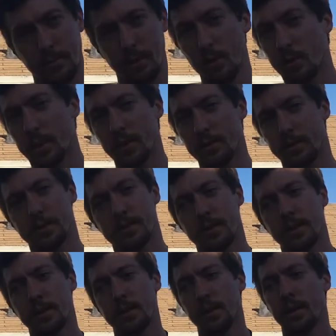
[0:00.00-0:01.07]
who knows?
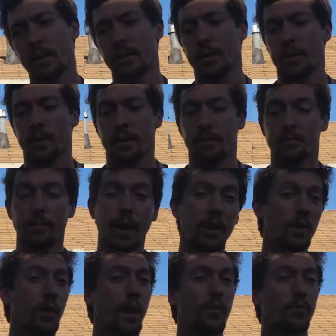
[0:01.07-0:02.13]

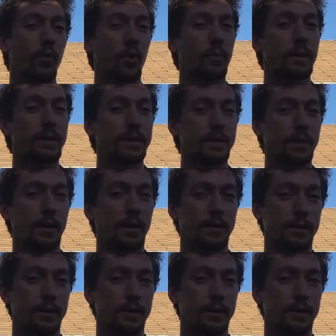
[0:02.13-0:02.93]
MITOLIFE Chromista